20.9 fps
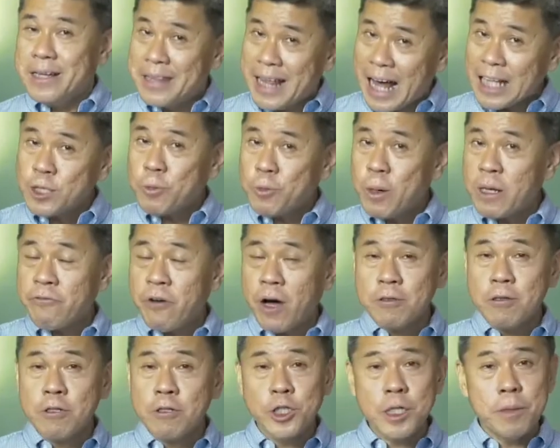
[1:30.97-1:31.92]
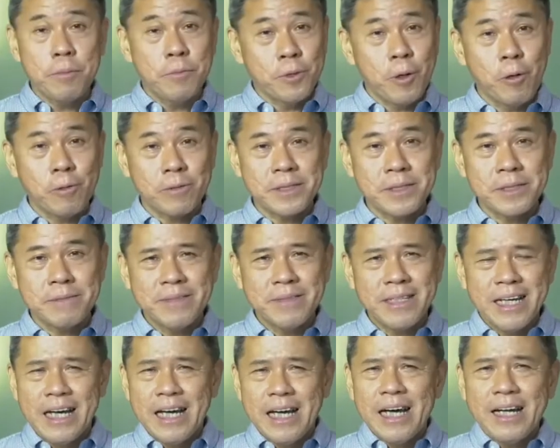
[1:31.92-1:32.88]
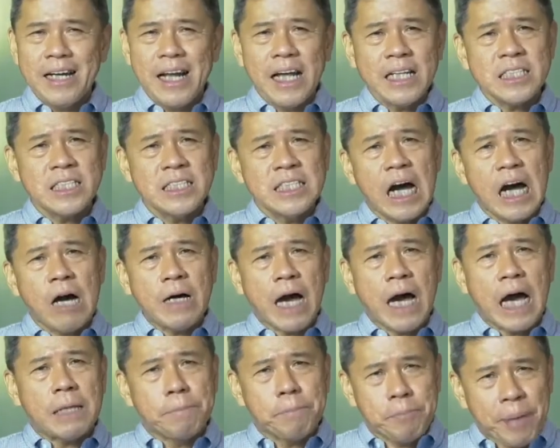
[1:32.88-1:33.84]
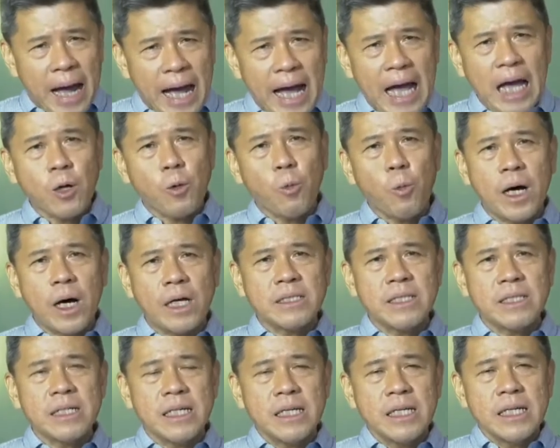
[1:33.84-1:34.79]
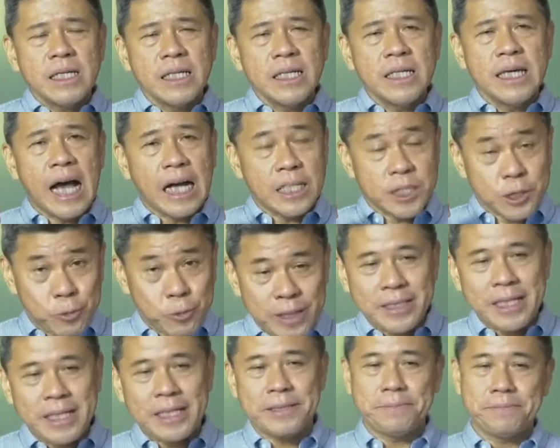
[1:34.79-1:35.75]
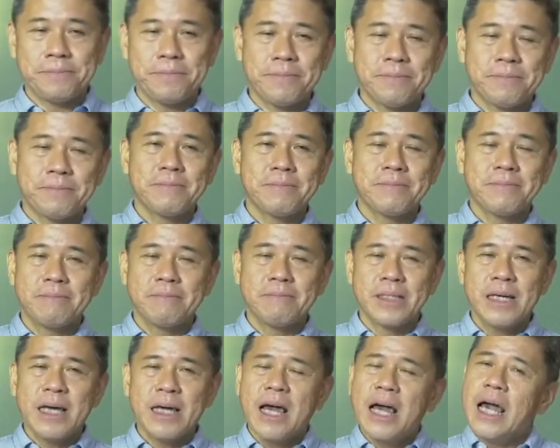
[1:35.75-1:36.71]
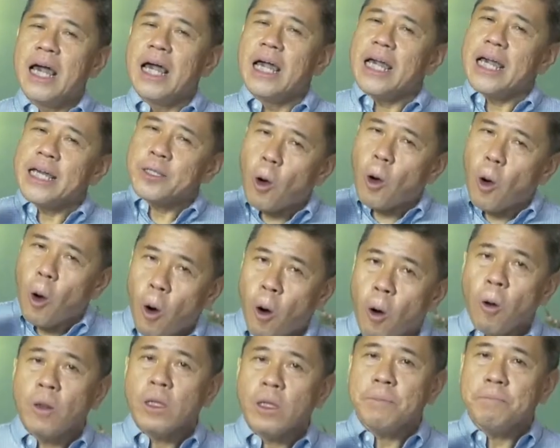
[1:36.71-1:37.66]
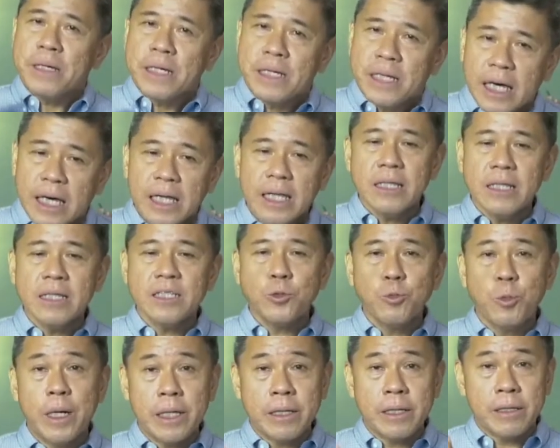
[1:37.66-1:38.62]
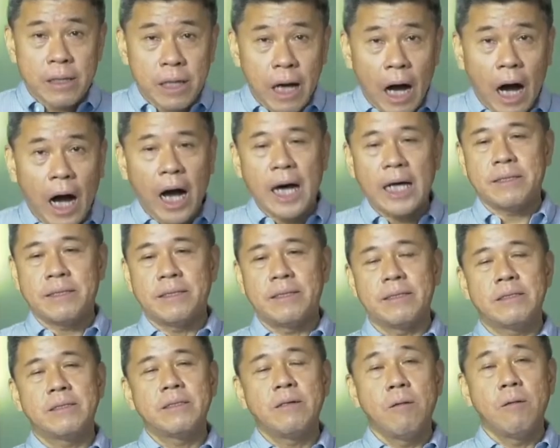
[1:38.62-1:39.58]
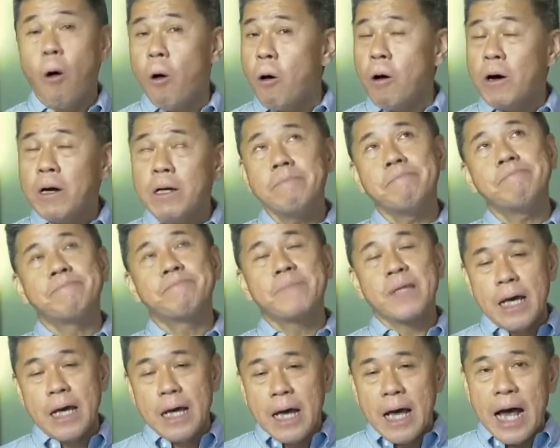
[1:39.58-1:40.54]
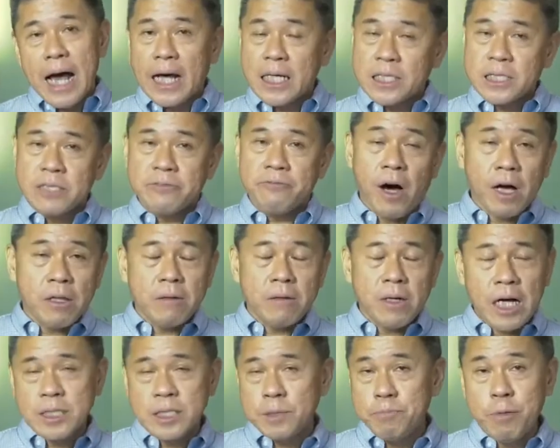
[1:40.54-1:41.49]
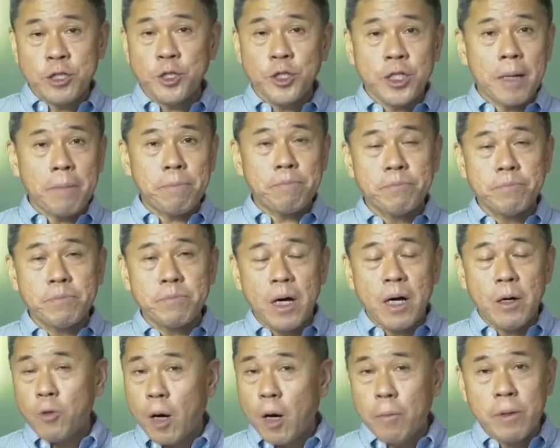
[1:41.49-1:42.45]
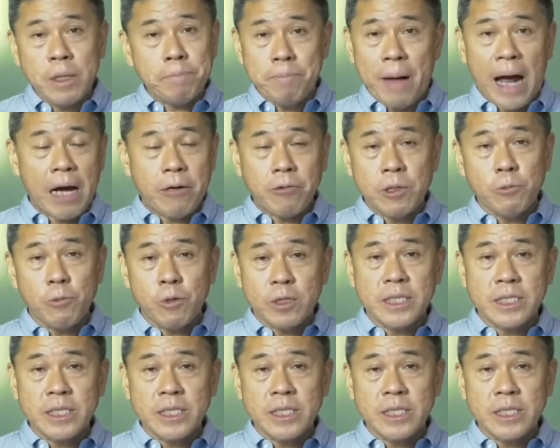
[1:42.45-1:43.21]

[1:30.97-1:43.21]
That's what Father Jim wrote. Let's now unpack what he has written. It all begins with God, or as Bishop Robert Barron would